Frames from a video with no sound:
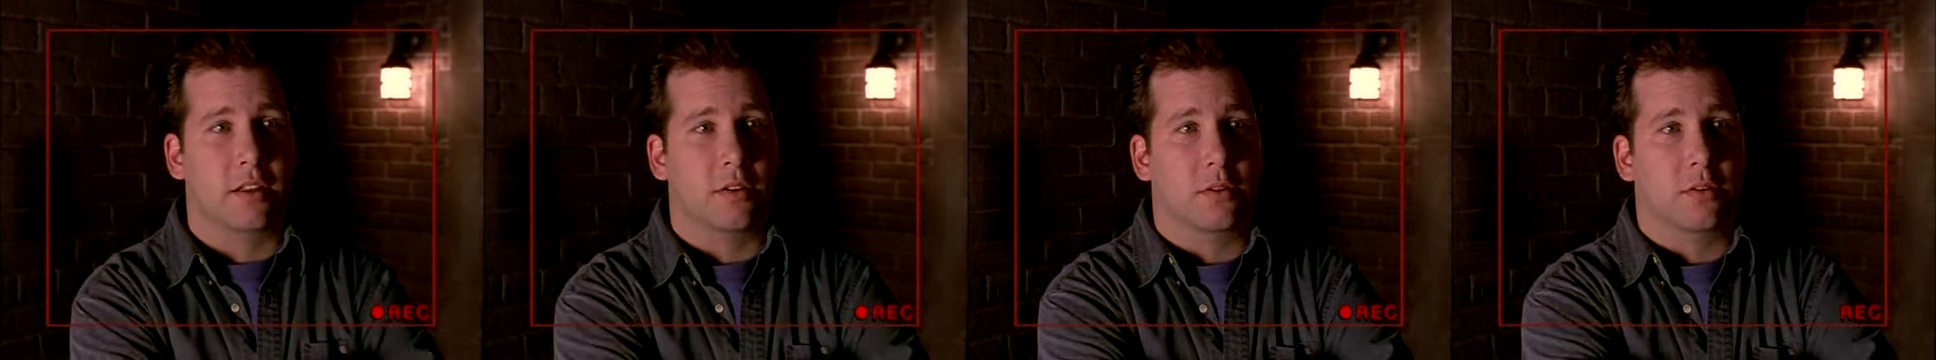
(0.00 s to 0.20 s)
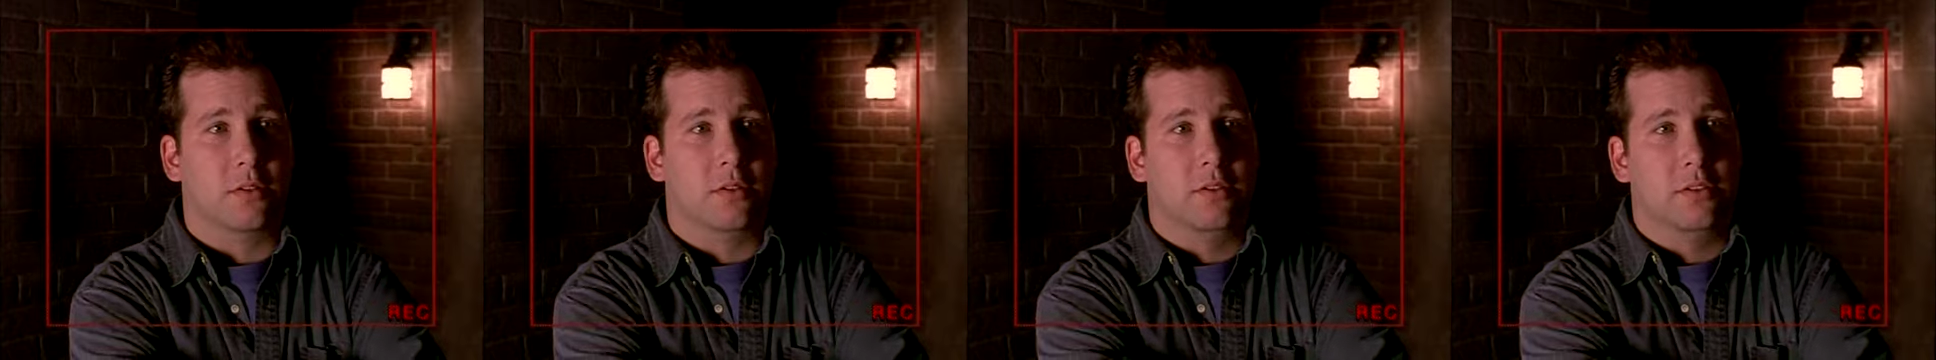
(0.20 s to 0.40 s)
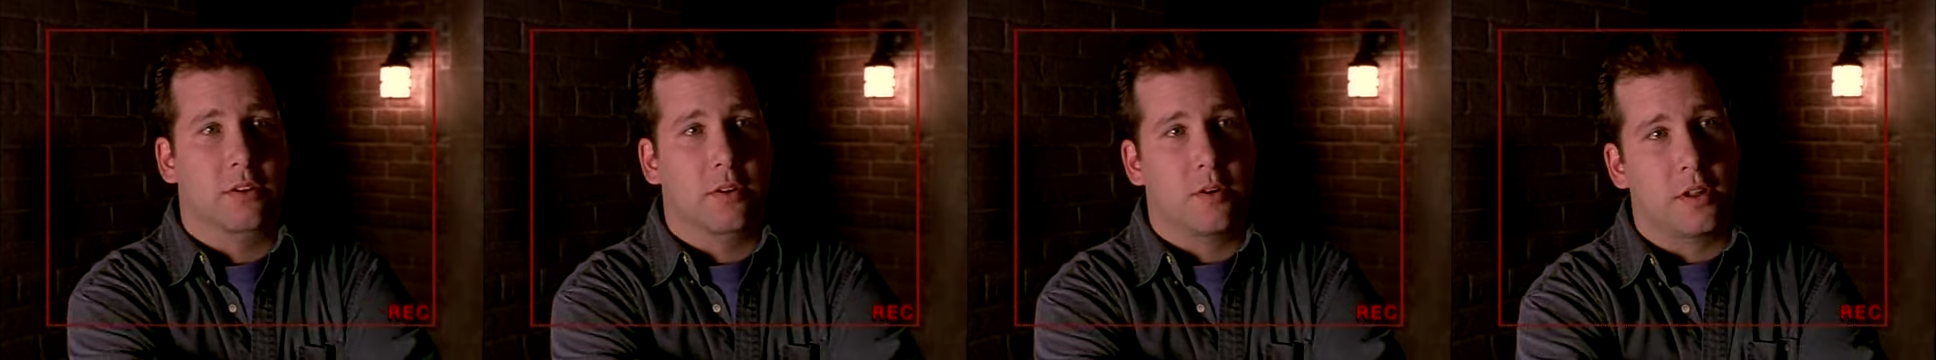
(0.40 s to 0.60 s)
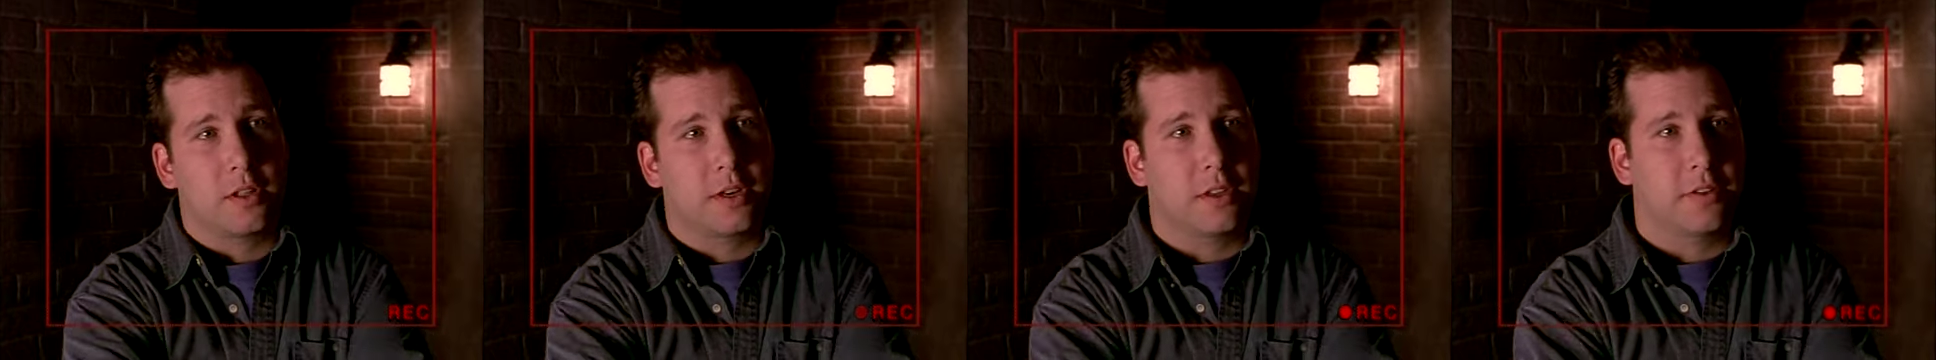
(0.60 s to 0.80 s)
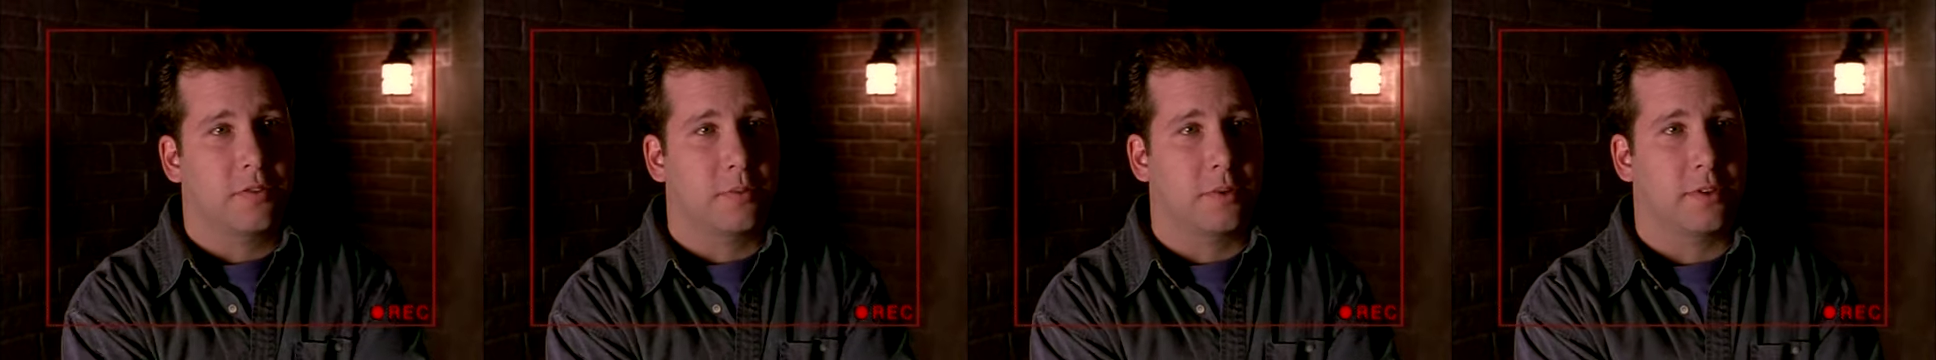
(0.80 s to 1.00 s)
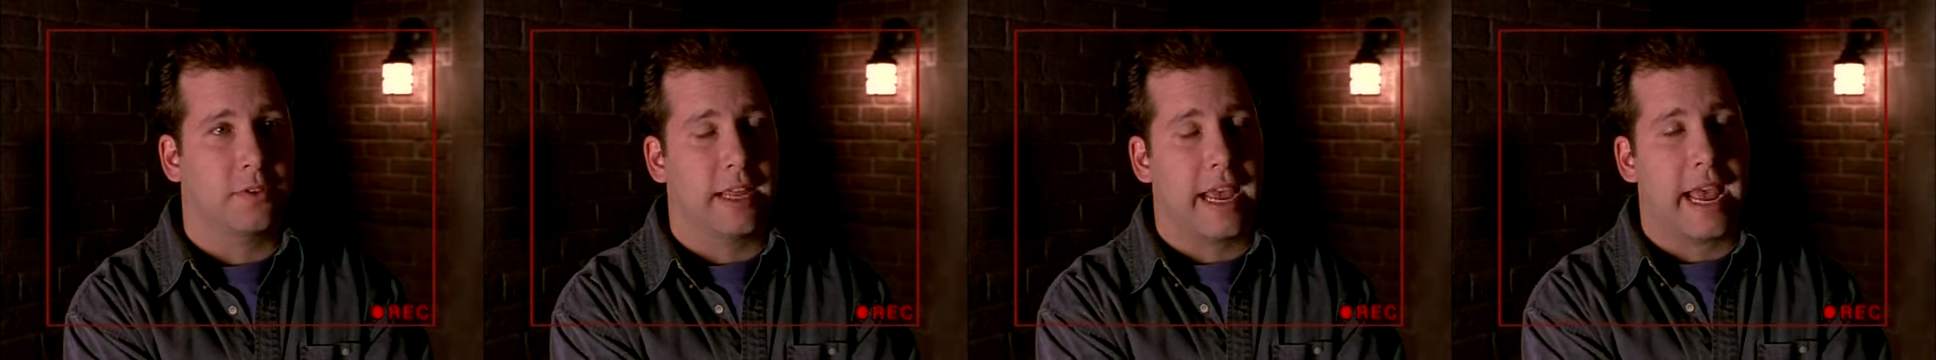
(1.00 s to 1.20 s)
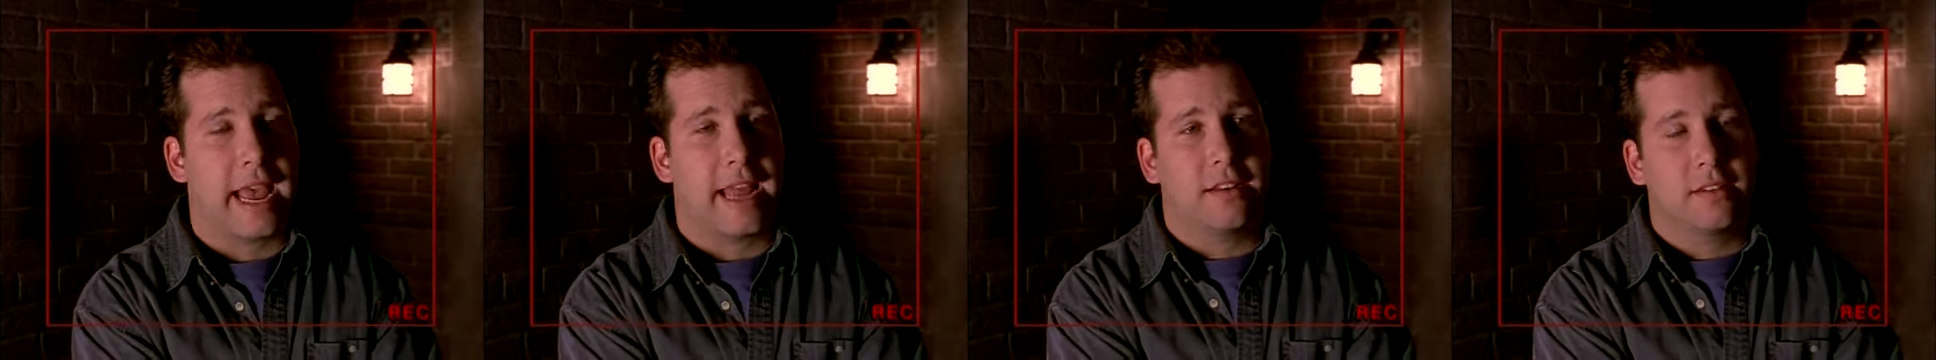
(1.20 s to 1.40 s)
those qualities from his dad.